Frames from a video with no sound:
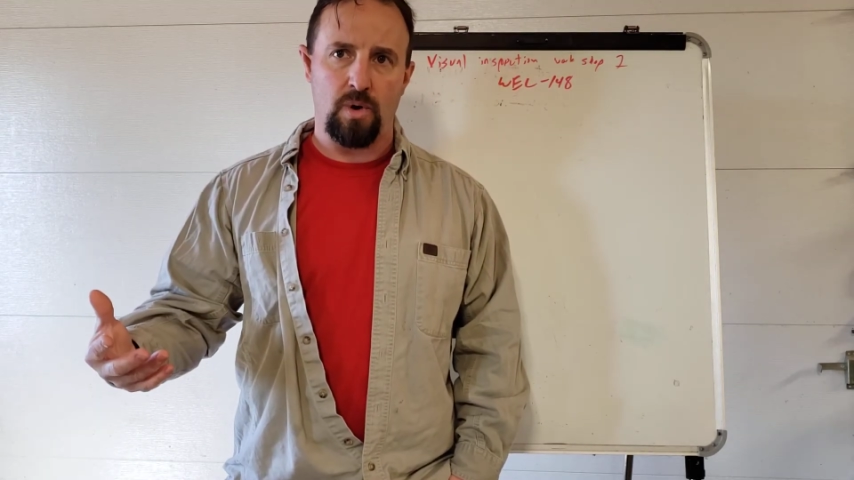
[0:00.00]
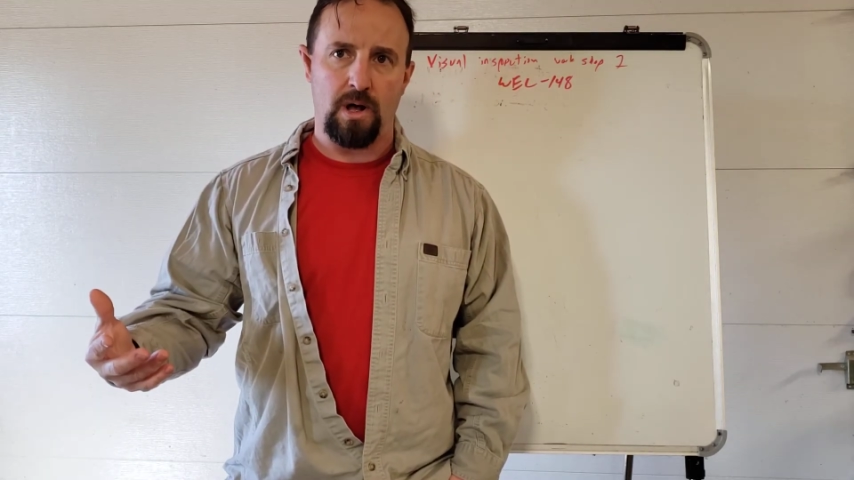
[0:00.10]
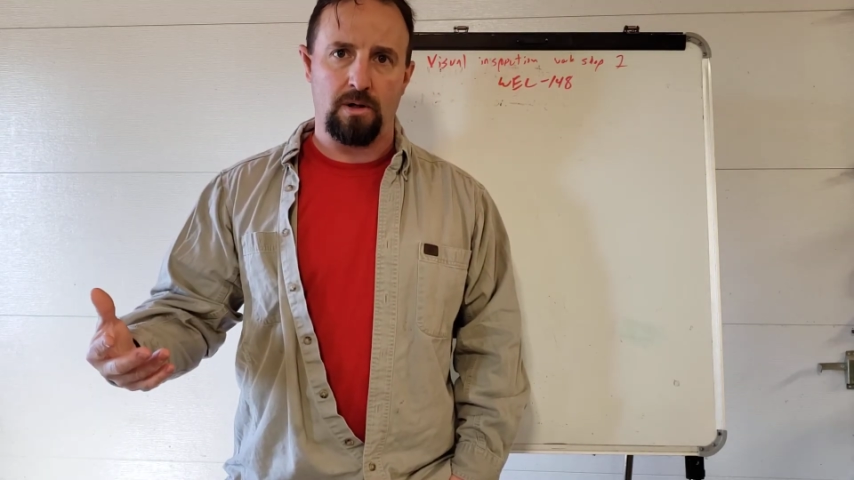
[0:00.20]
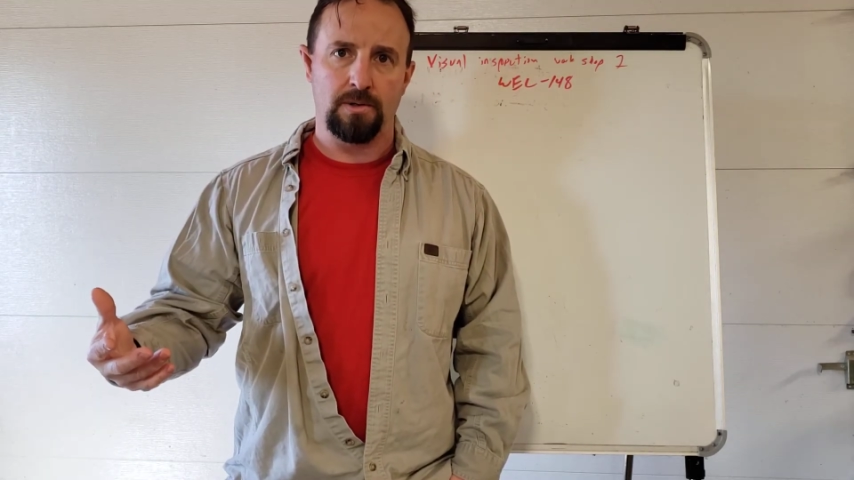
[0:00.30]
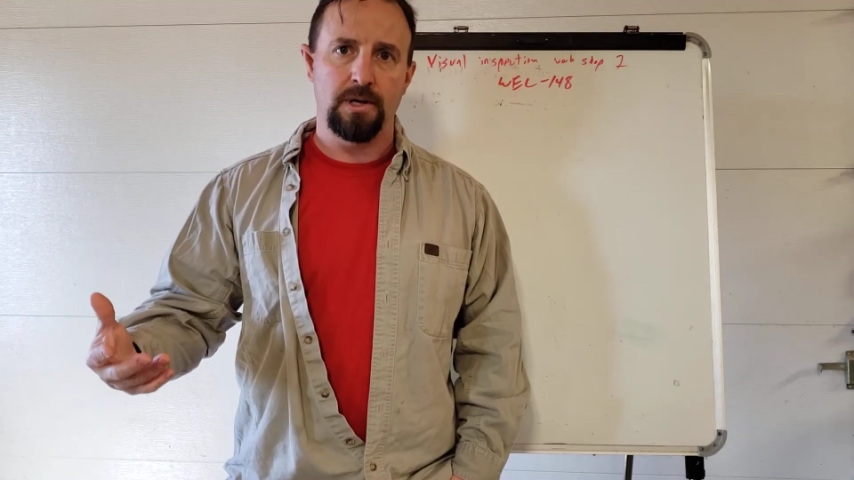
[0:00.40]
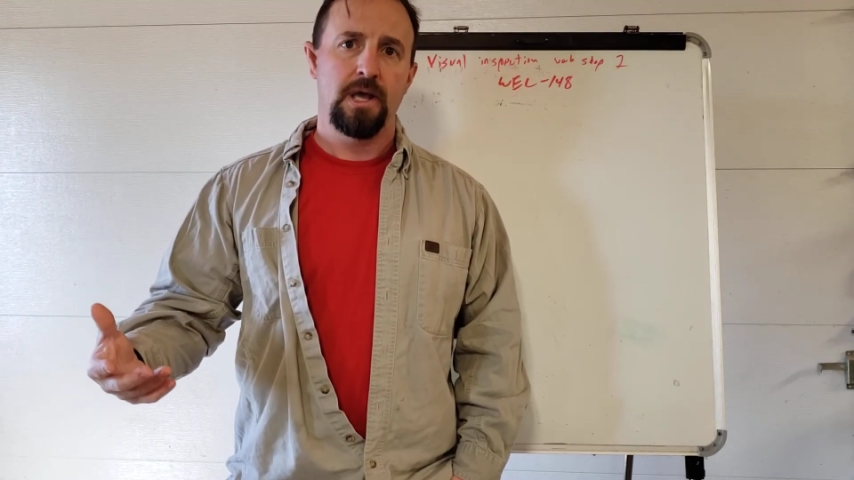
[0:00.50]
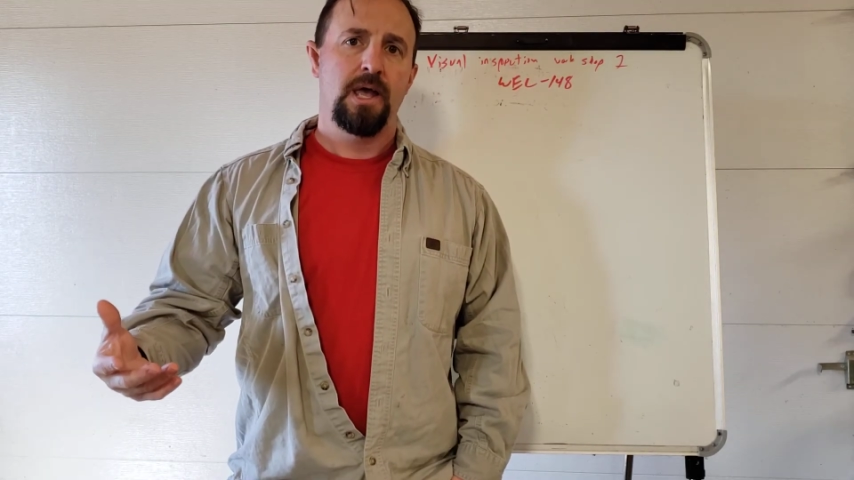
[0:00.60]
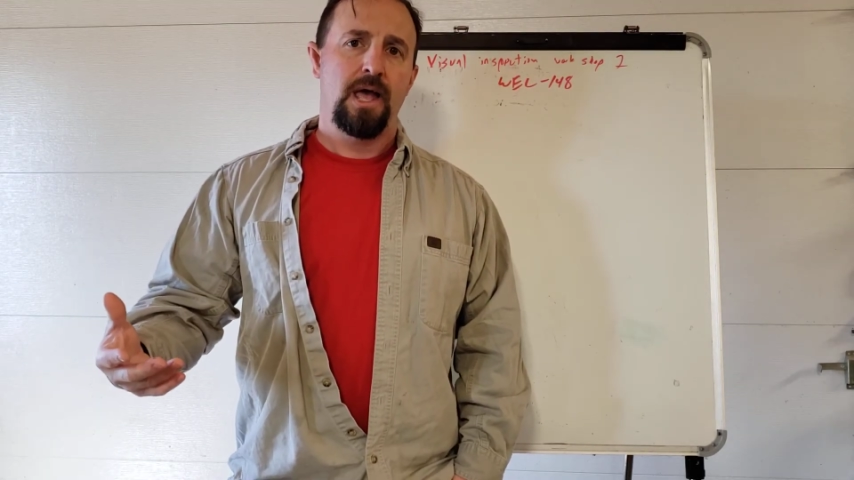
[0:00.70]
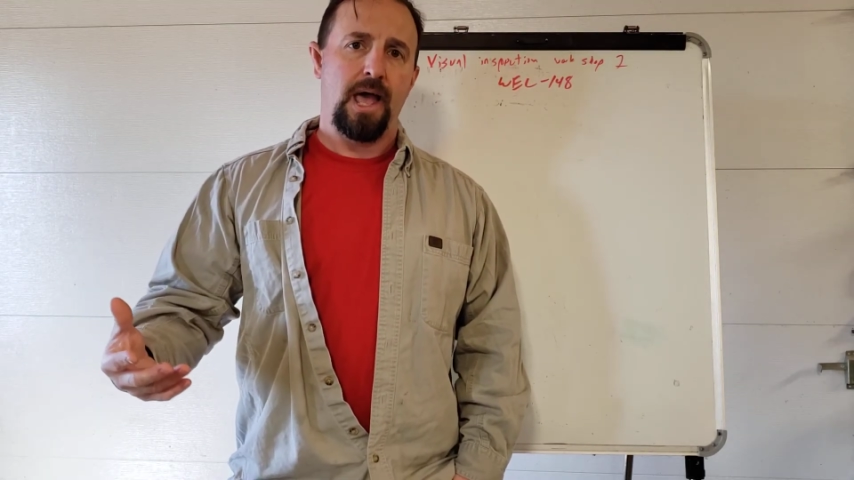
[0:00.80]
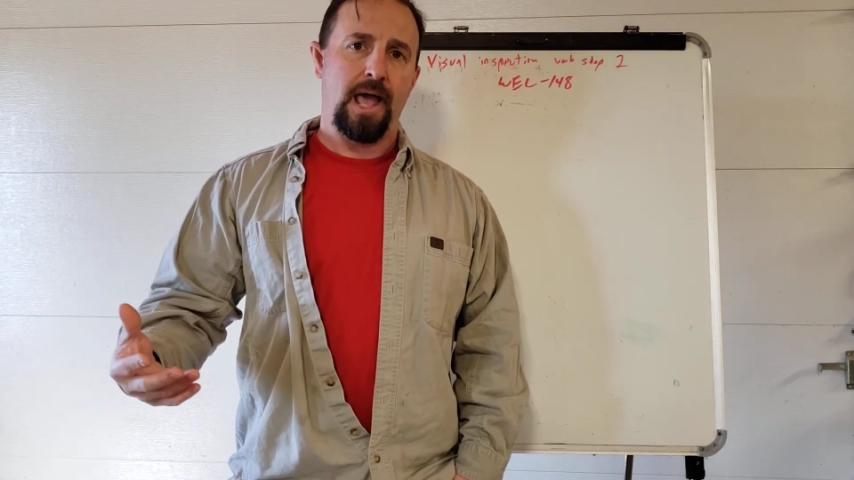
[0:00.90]
weld,
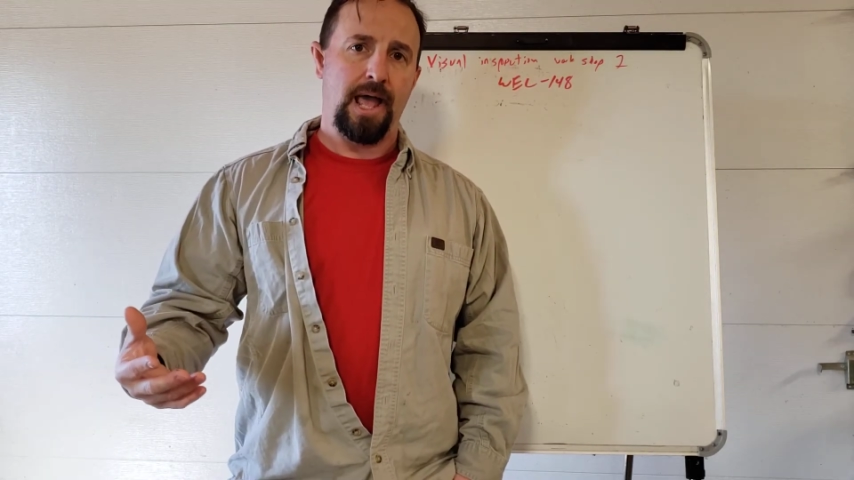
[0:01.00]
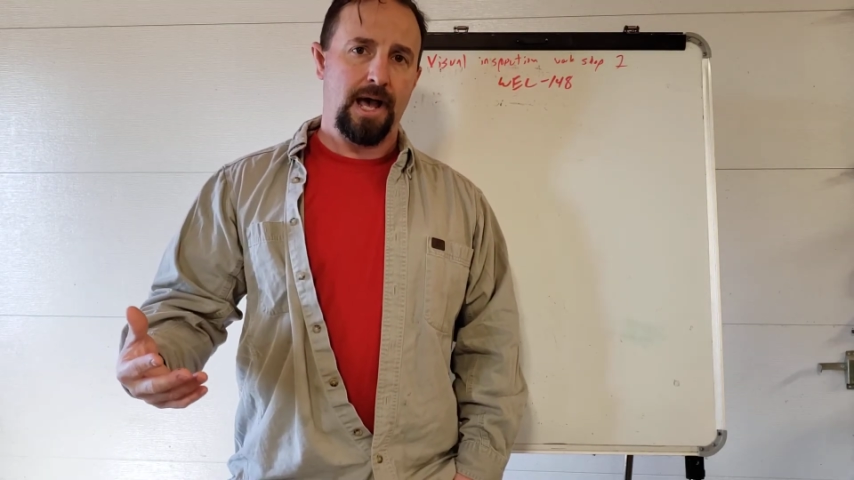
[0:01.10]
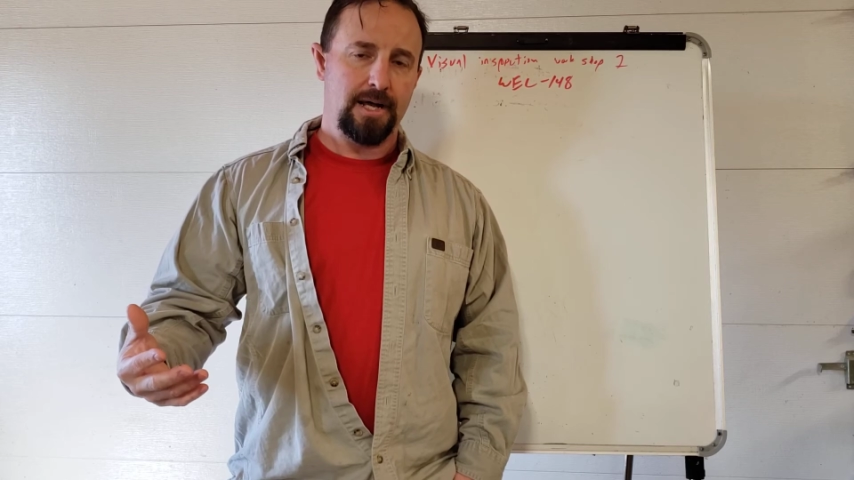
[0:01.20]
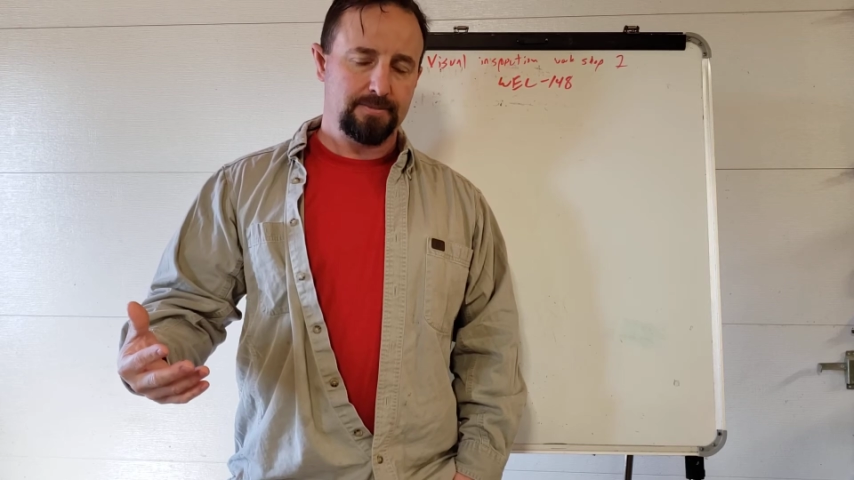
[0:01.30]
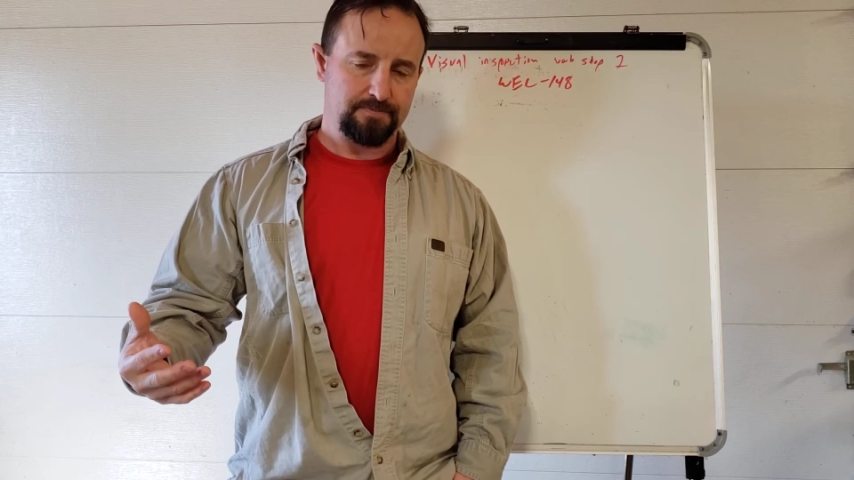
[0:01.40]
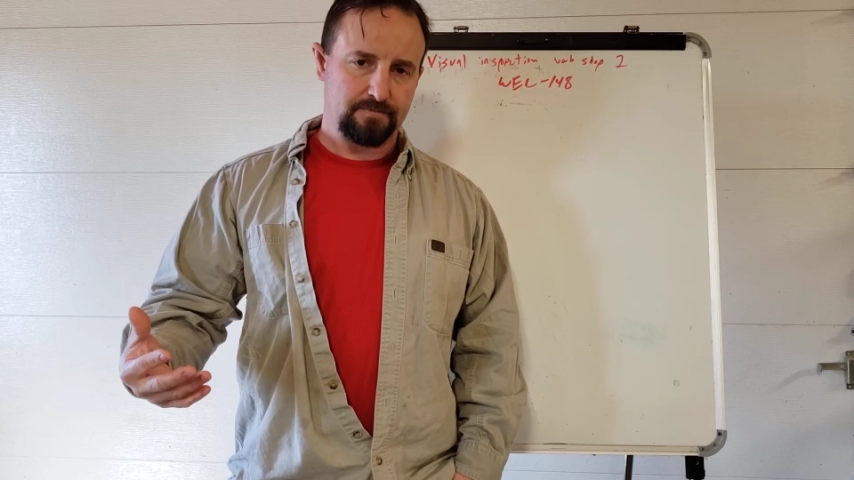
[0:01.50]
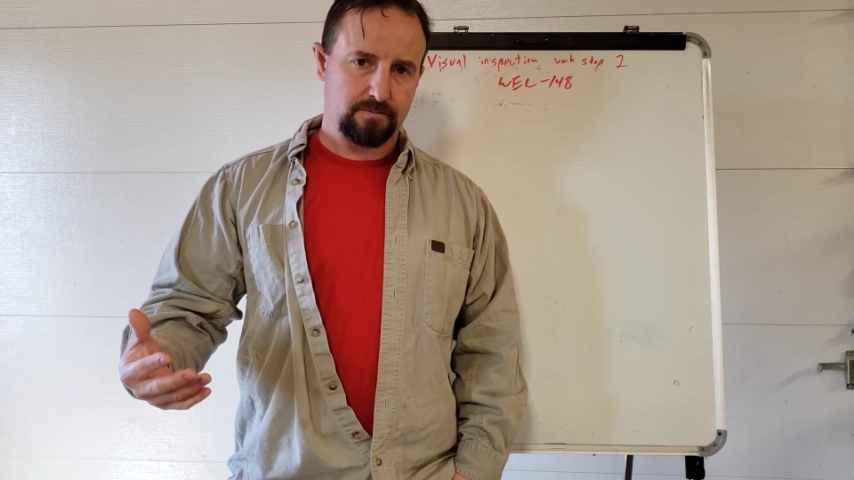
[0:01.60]
and